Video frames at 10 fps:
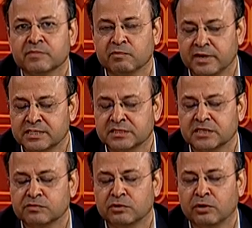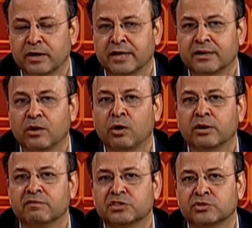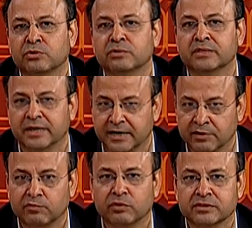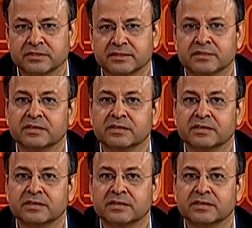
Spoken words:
very successful lawyer, on our show, The Leading Force.